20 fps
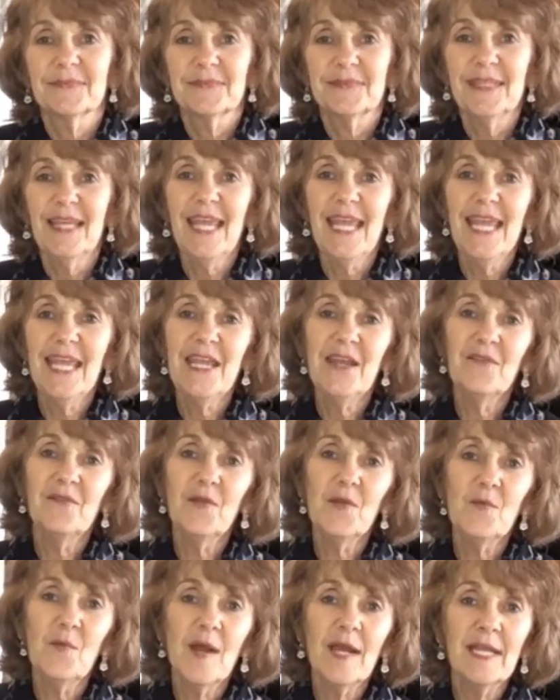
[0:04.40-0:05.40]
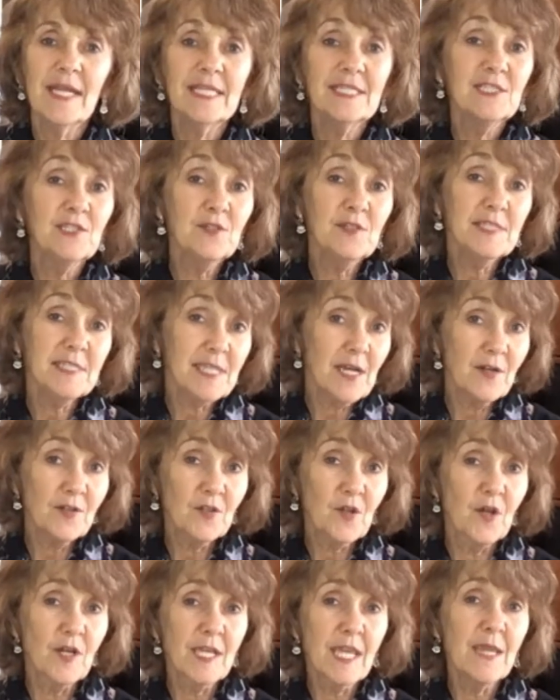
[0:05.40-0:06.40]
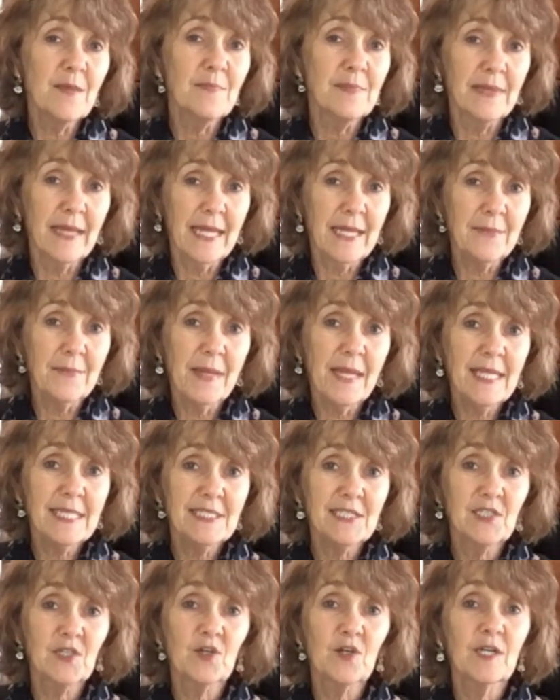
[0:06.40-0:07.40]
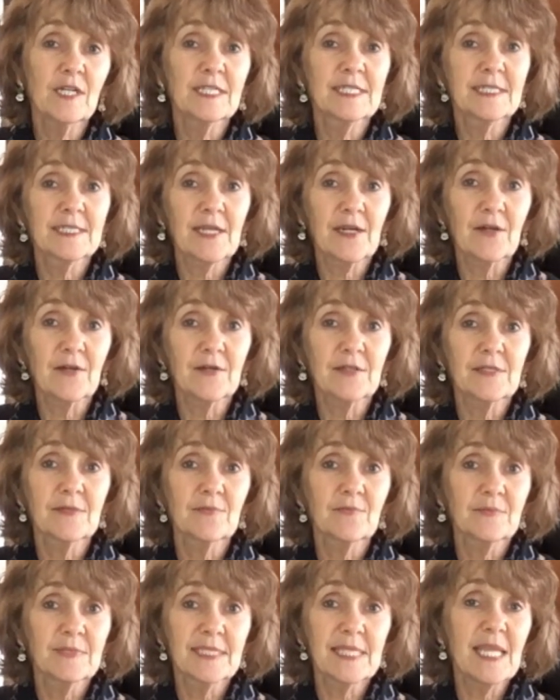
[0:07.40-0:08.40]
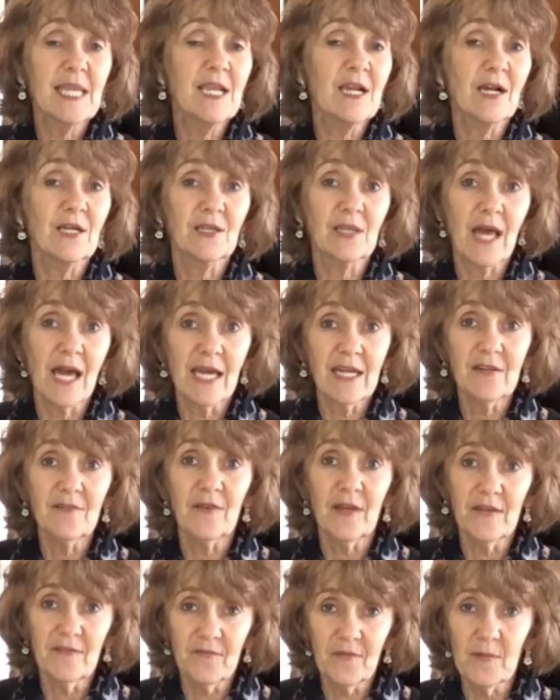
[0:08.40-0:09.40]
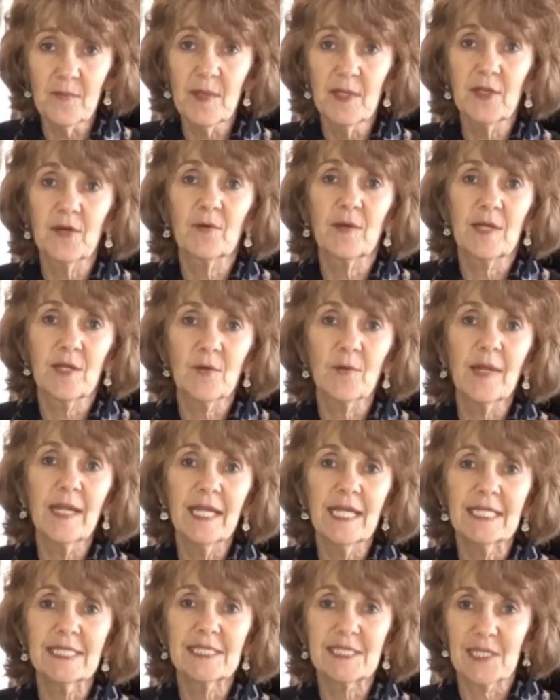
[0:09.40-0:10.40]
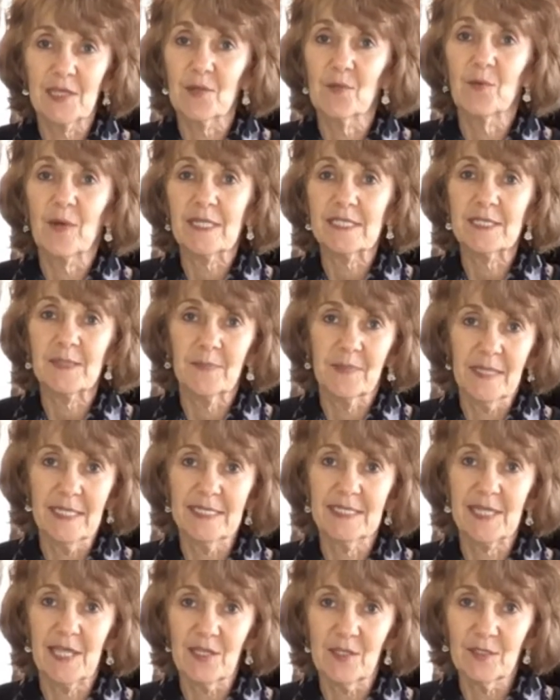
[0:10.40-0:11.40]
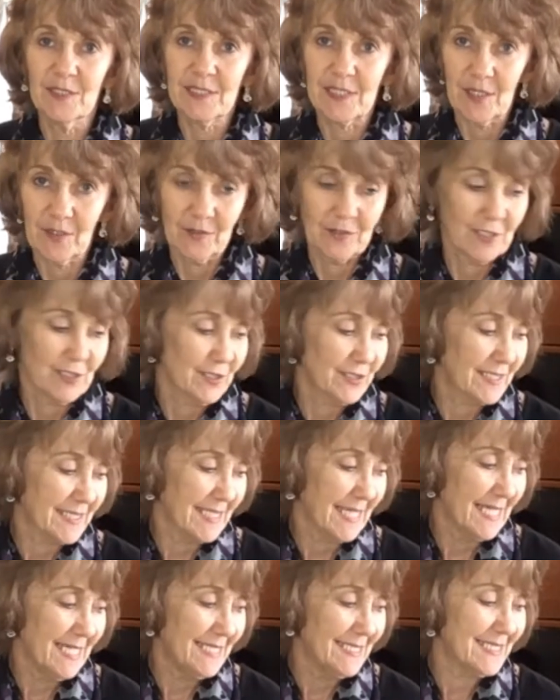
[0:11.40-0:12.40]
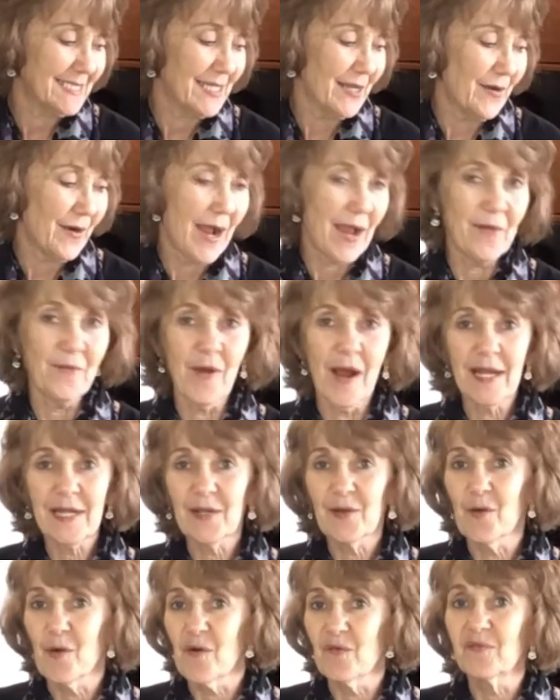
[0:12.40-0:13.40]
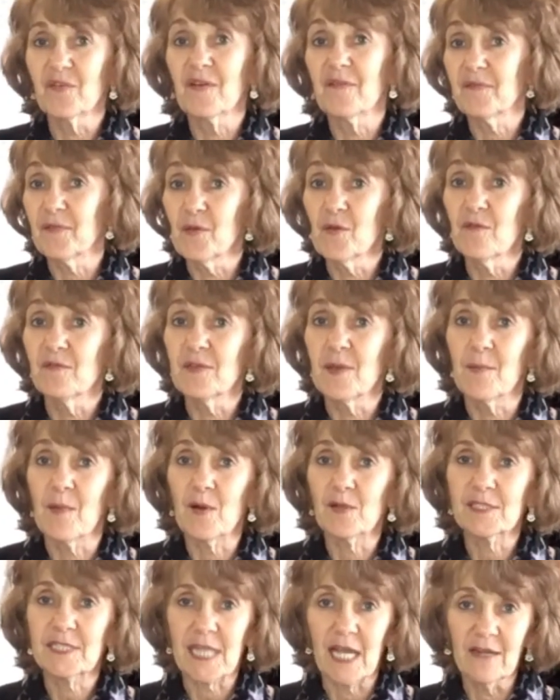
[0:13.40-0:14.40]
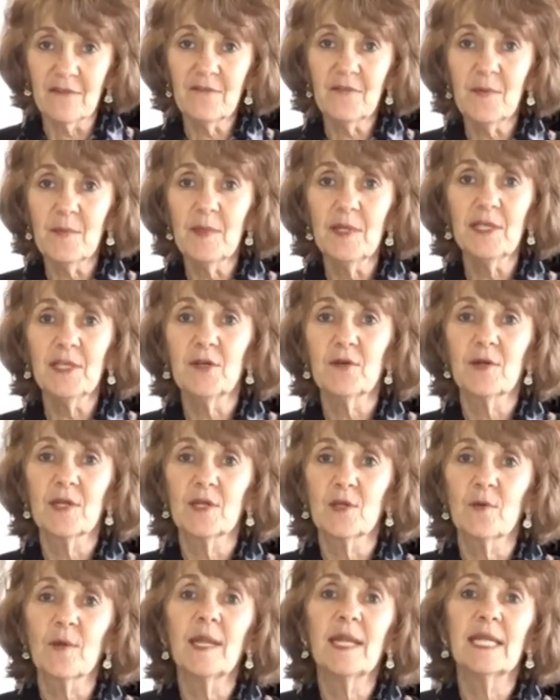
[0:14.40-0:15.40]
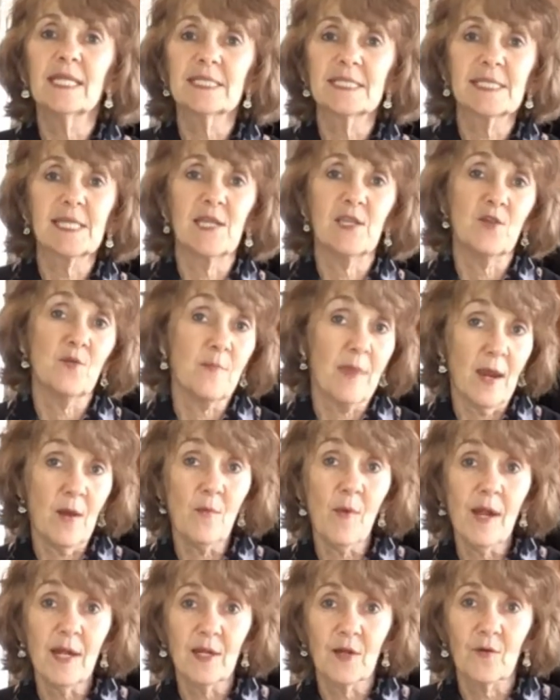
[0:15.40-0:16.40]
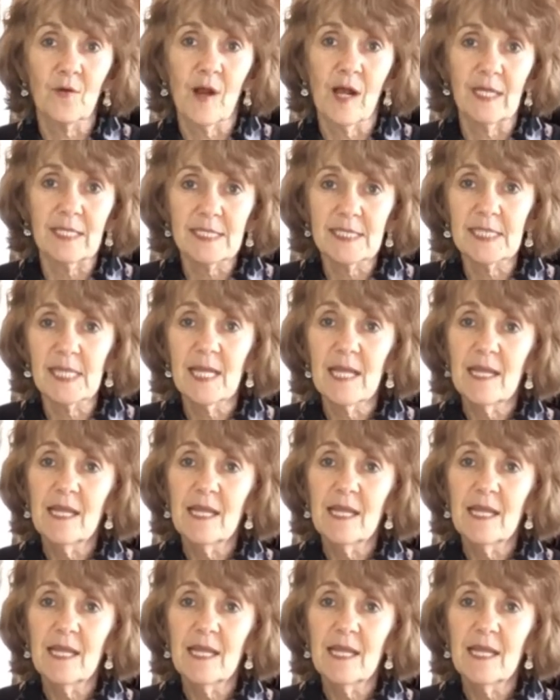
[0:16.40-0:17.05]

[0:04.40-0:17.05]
Hey everyone, as you start cooking plant-based, you're going to start seeing a lot of unfamiliar ingredients in the recipes that you start to see. So I want to go over a few of the most unfamiliar ingredients that you may run across